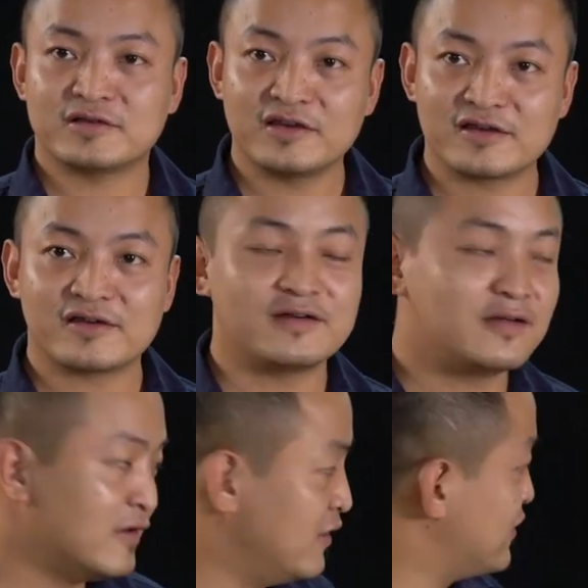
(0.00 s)

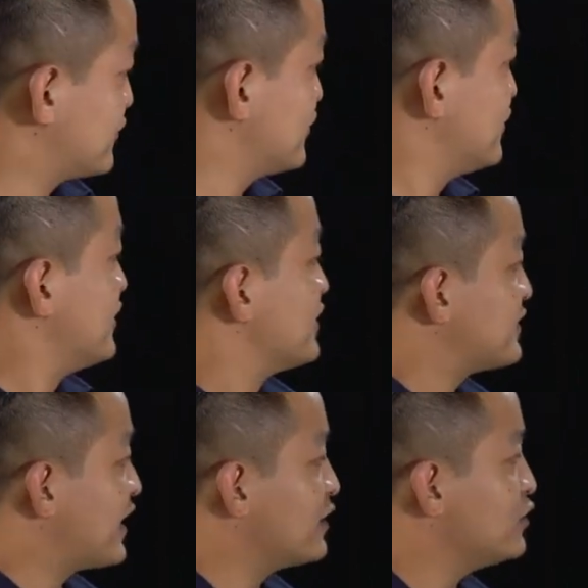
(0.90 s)
Clear? So
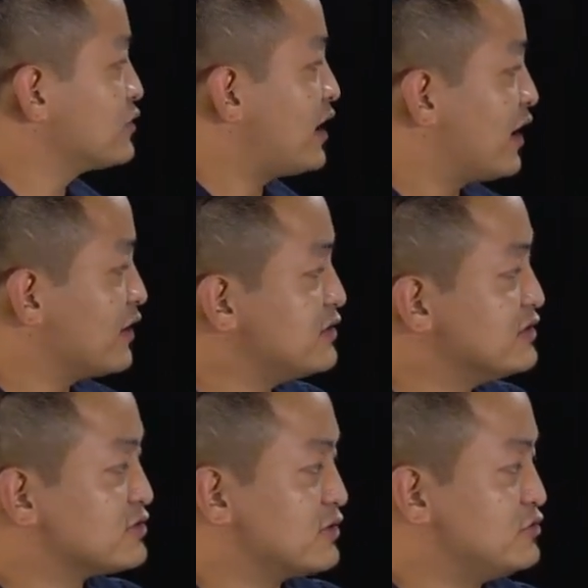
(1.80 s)
dilute
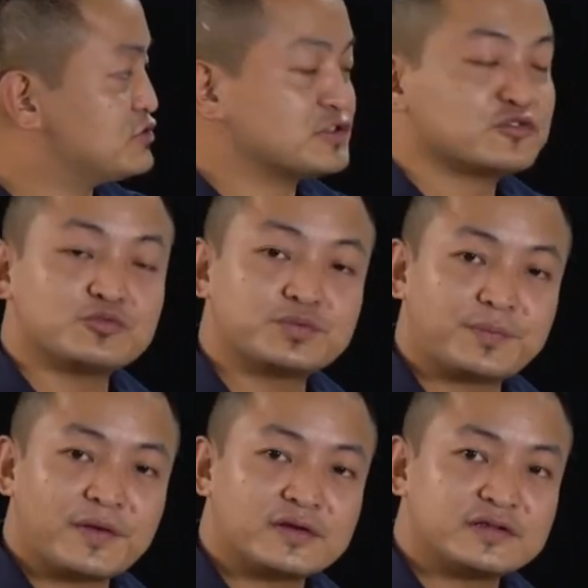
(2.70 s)
iodine solution, to
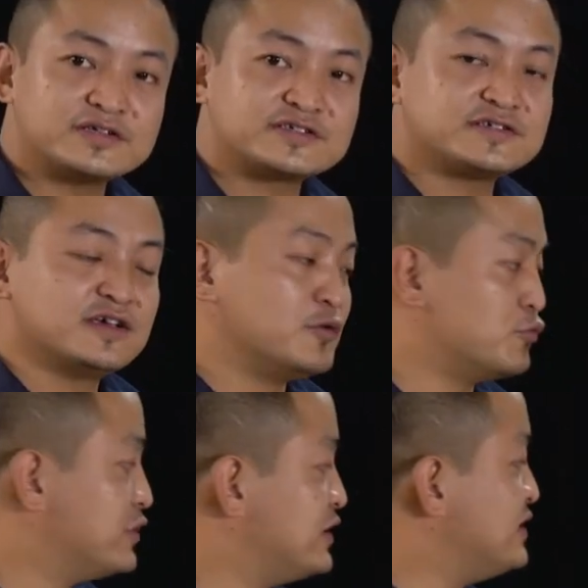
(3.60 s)
prepare this,
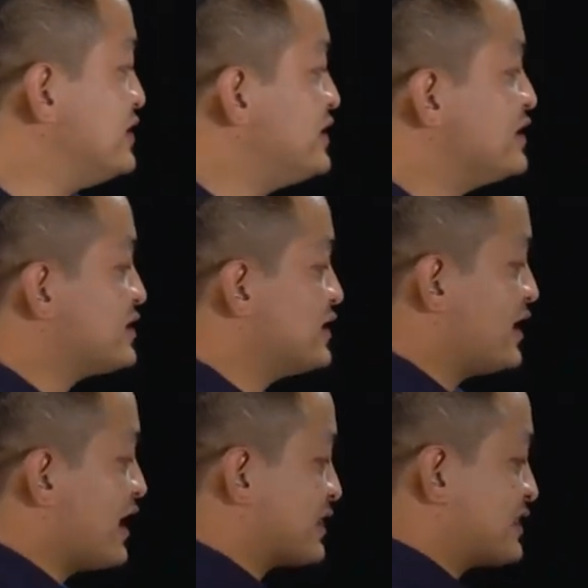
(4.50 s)
we need
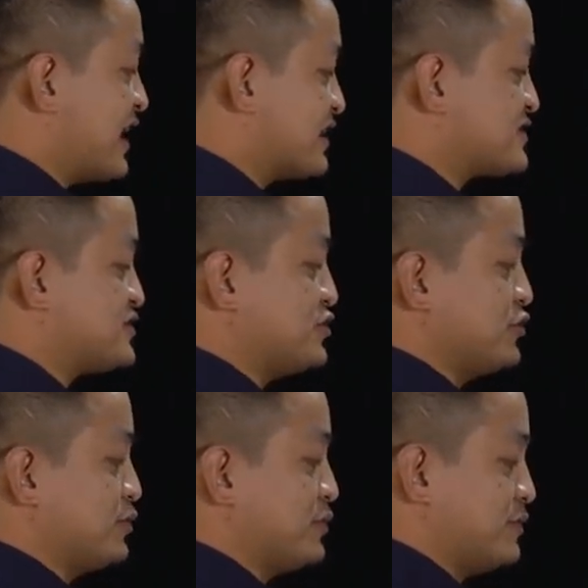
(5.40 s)
a test
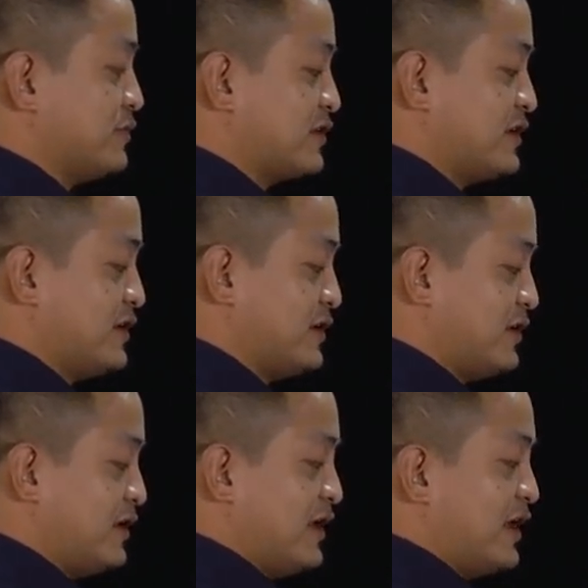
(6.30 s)
tube,
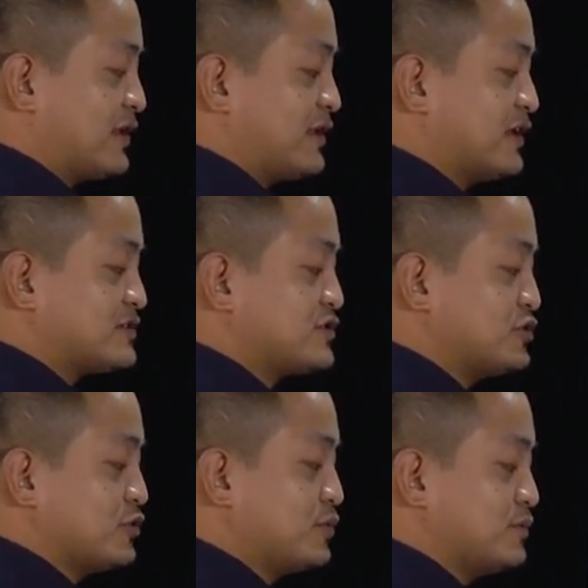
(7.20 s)
okay? A test
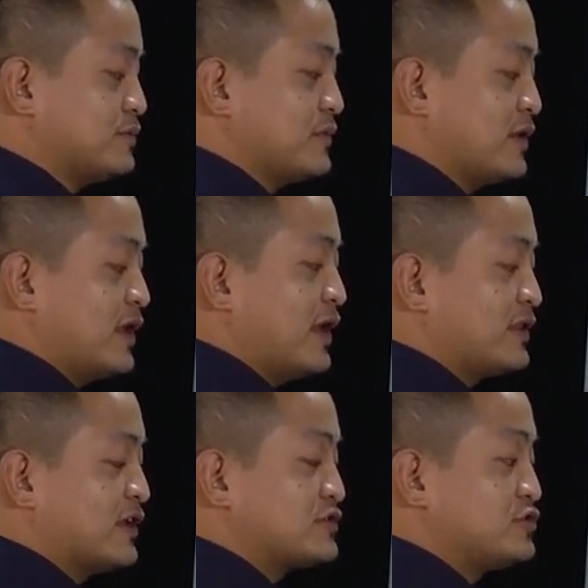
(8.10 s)
tube. A
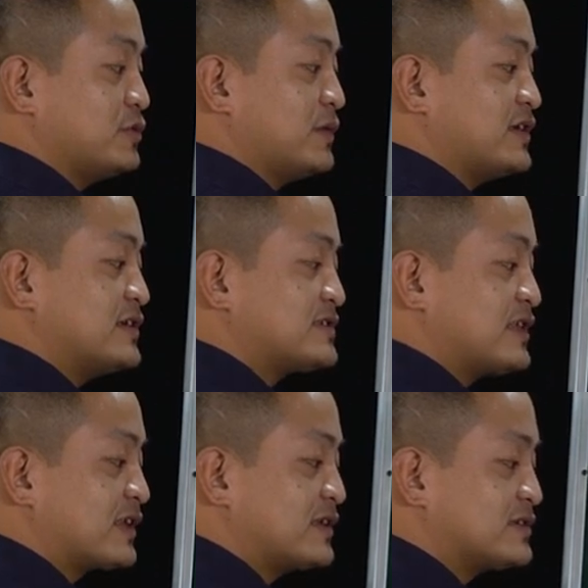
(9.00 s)
test tube, it is
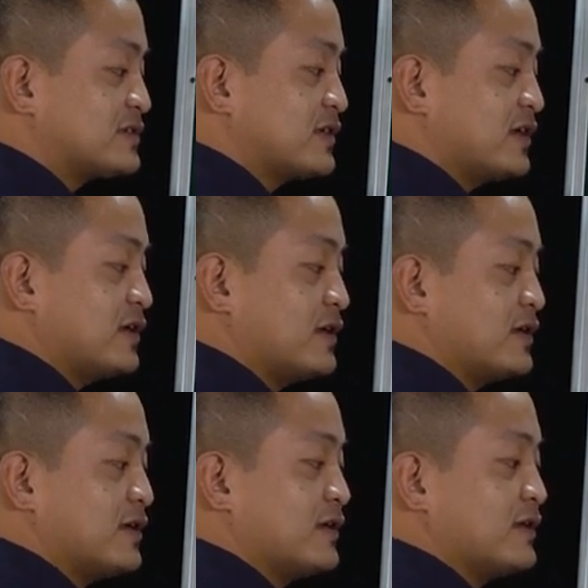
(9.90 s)
like this, okay?
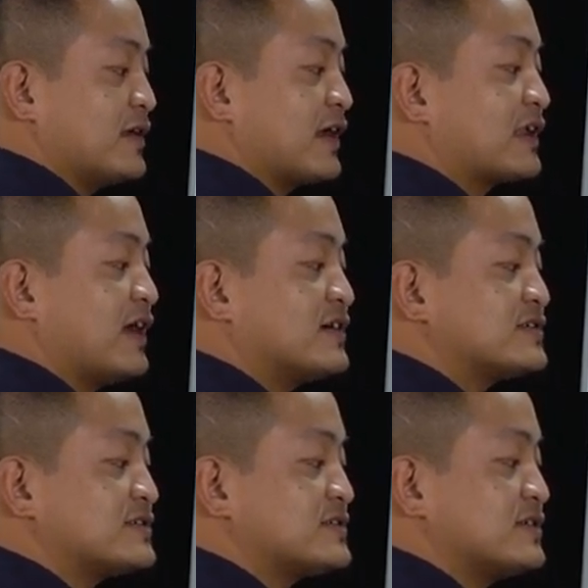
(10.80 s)
A
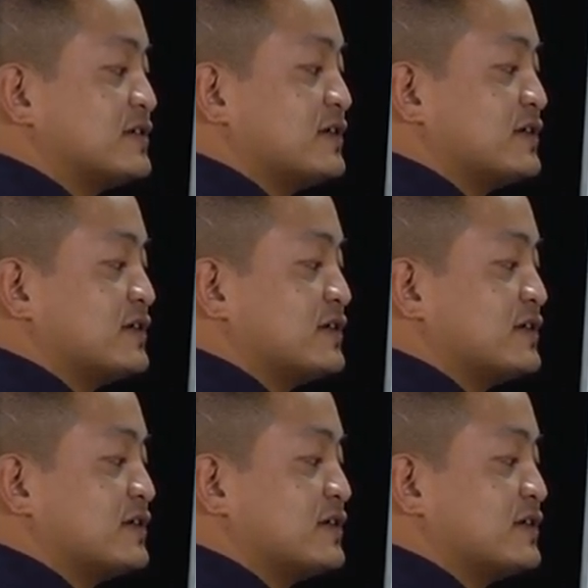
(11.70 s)
glass.